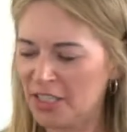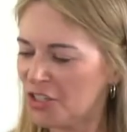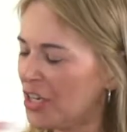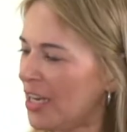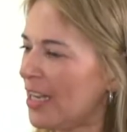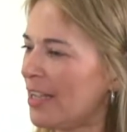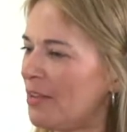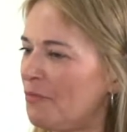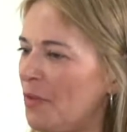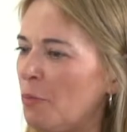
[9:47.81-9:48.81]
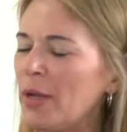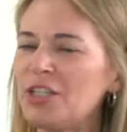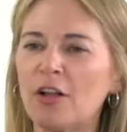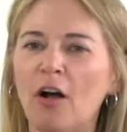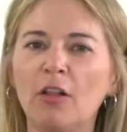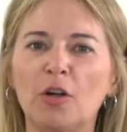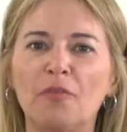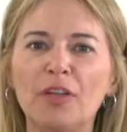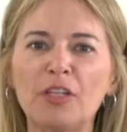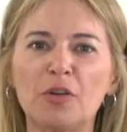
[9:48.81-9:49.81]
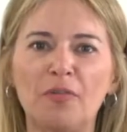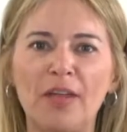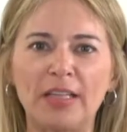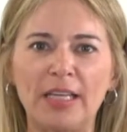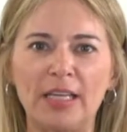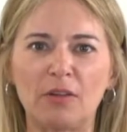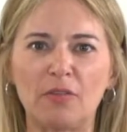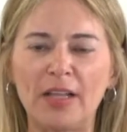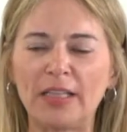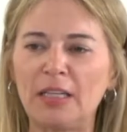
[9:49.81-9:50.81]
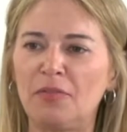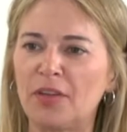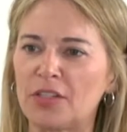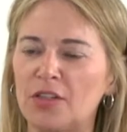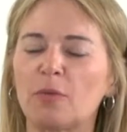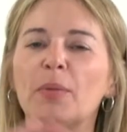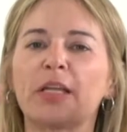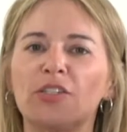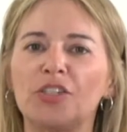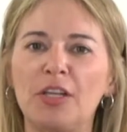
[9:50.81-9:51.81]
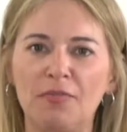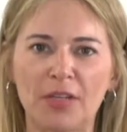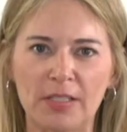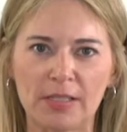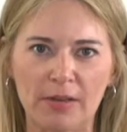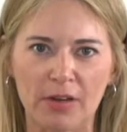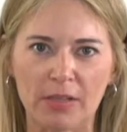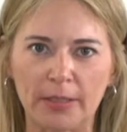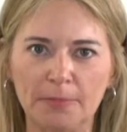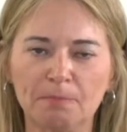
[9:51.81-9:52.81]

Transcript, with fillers: She we should call her Fixer Faylene or Faylene Fixer because she fixes everything.